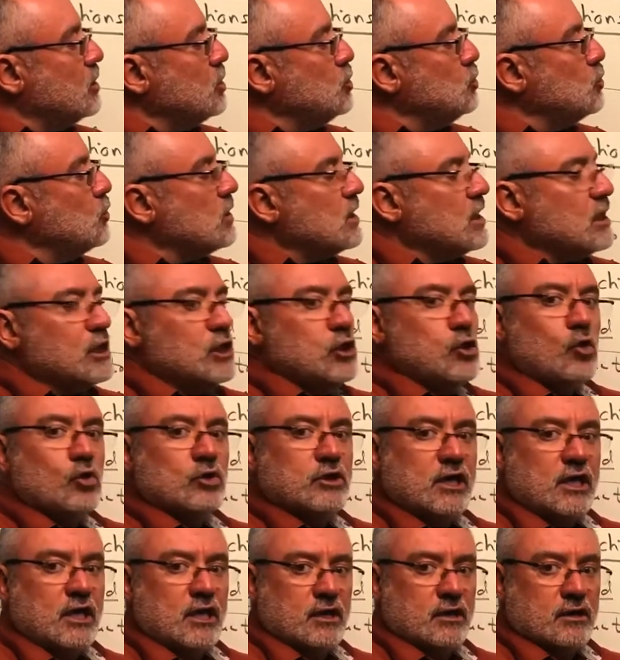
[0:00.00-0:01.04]
unit
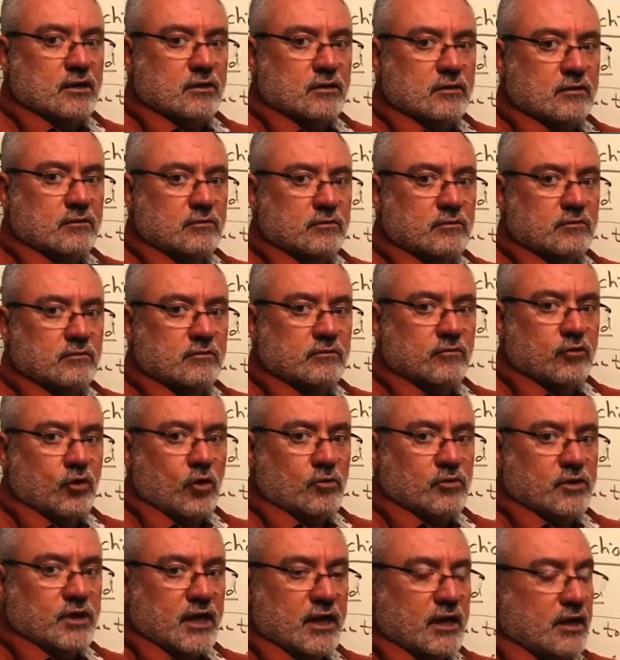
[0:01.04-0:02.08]
load here
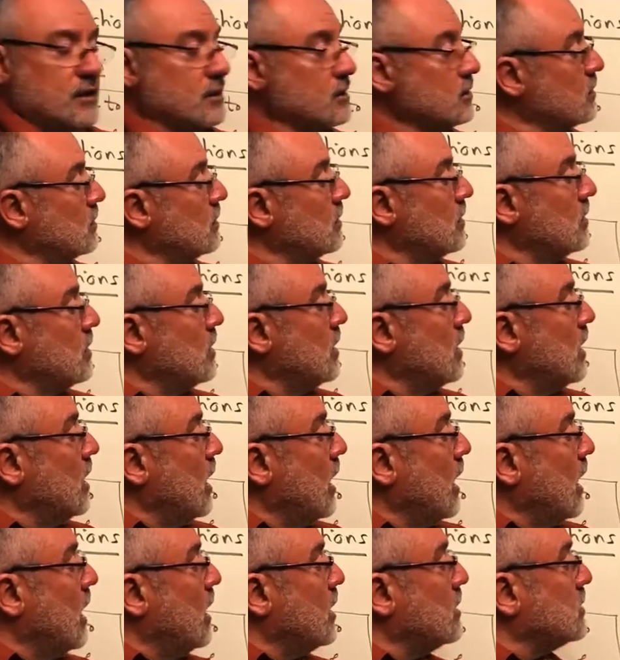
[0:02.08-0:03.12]
from there
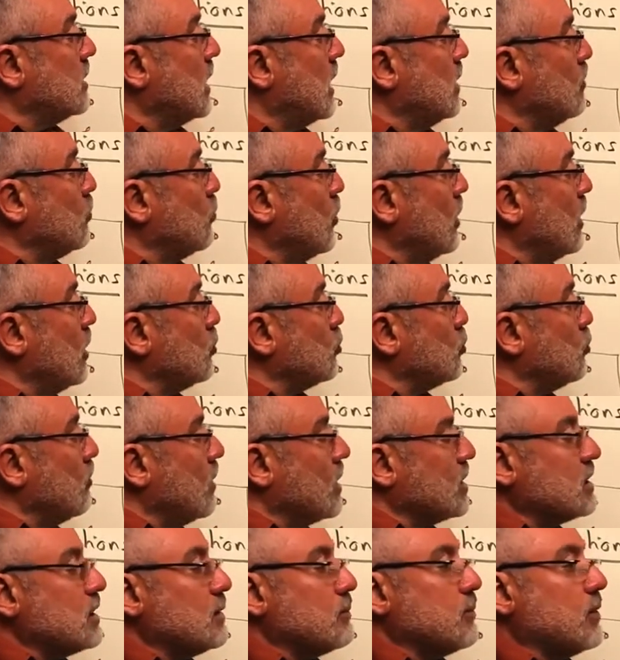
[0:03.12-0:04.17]
and I'm going to
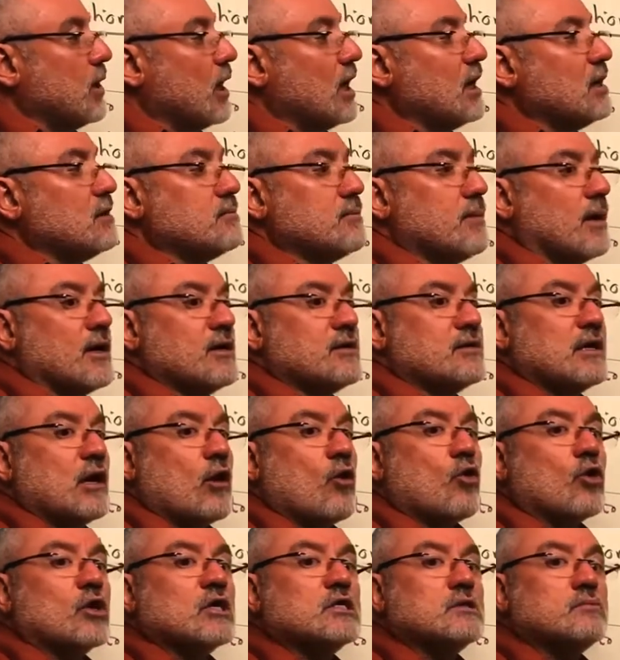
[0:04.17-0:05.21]
multiply it by the
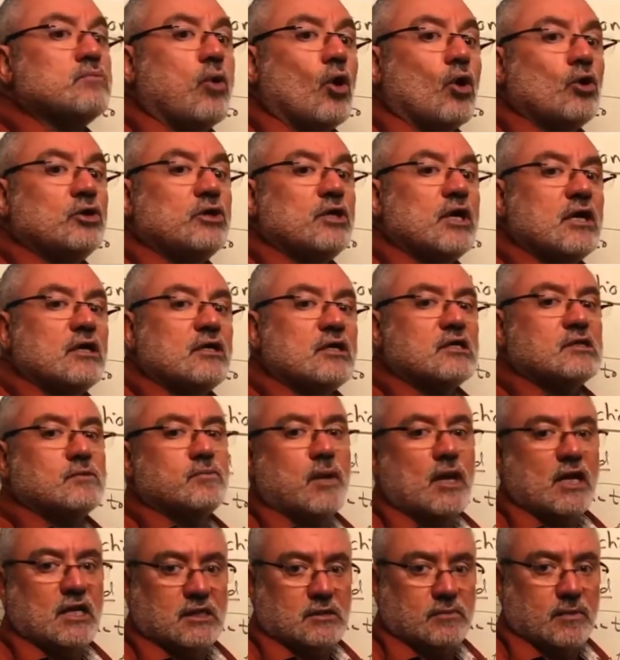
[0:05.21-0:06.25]
corresponding
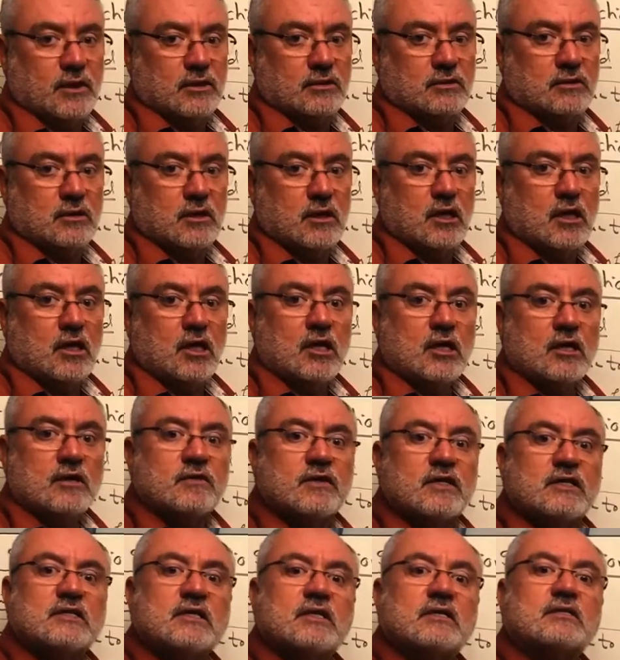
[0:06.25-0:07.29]
displacement.
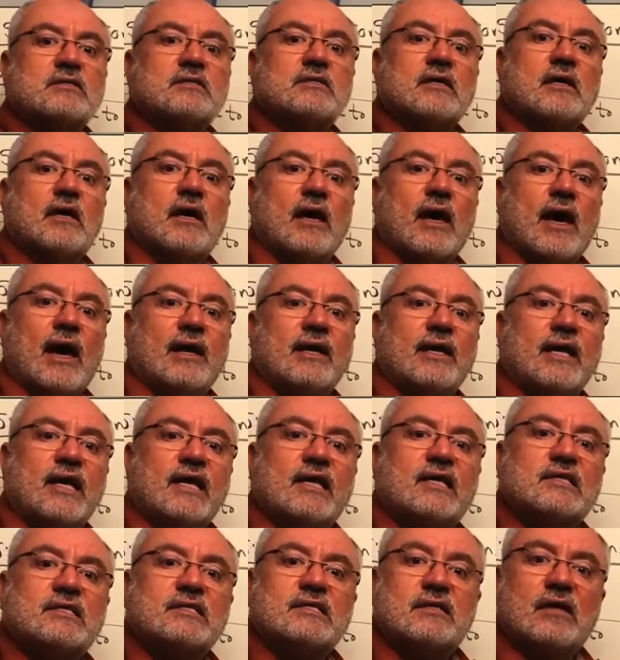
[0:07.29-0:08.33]
This is an
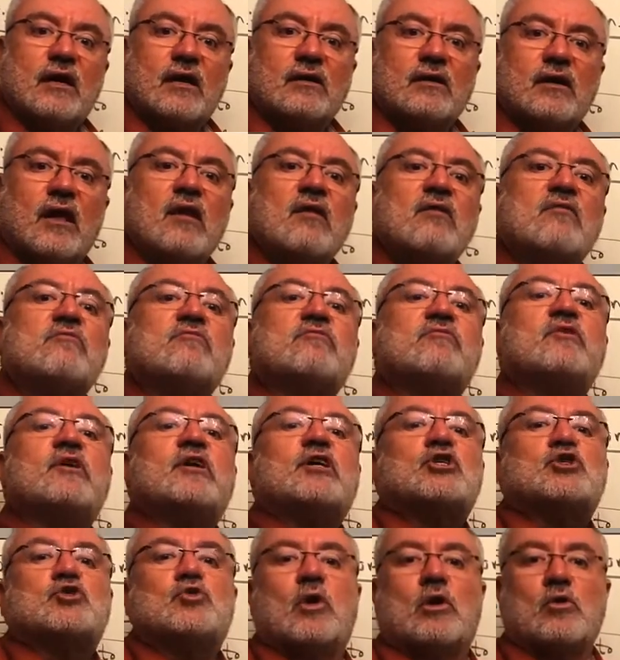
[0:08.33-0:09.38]
external
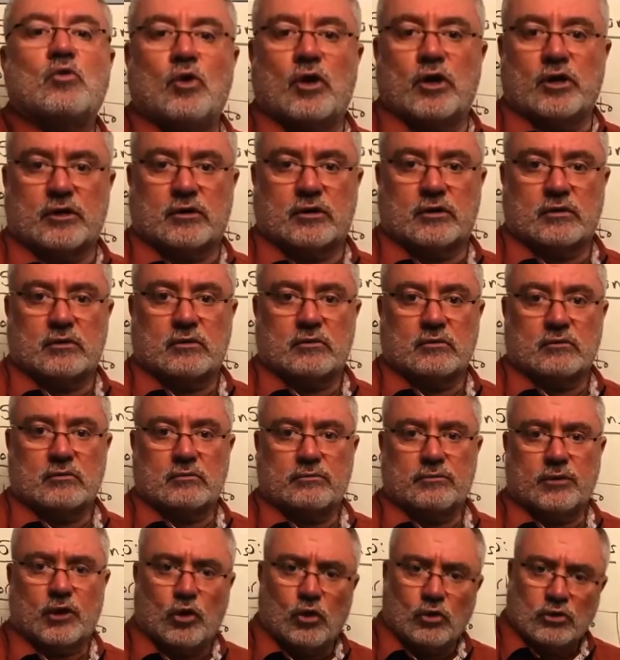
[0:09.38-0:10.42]
virtual work
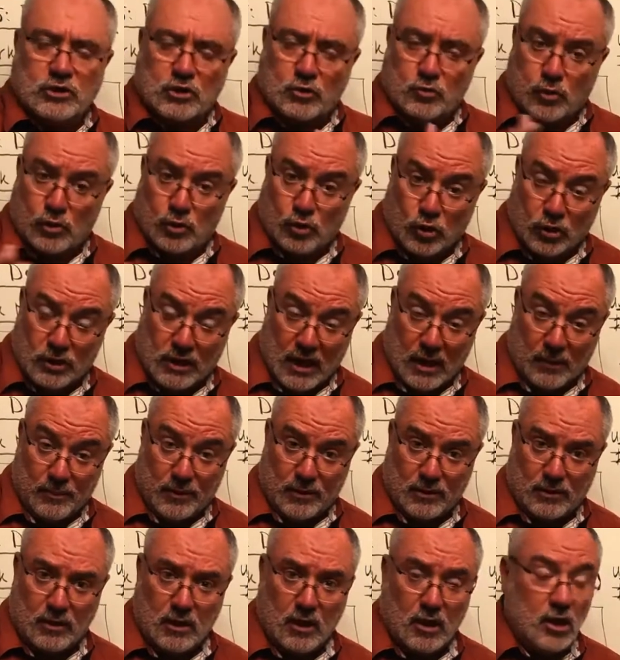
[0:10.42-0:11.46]
because it will not
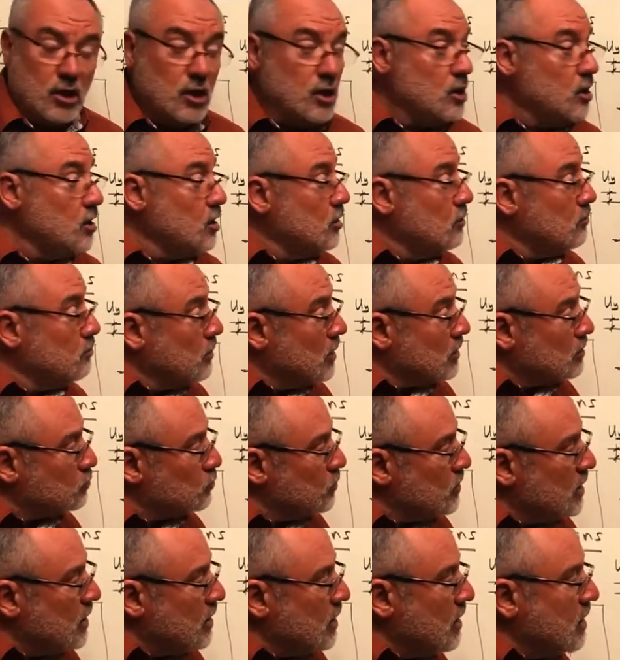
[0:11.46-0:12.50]
happen, but
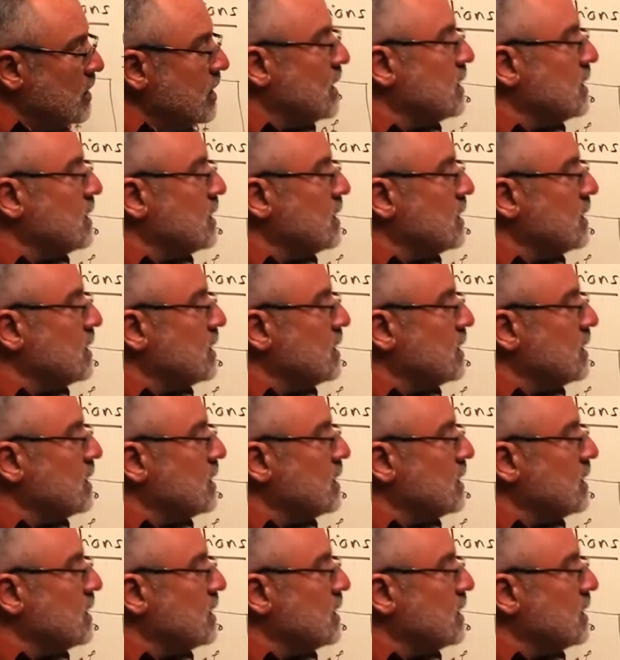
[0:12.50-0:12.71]
he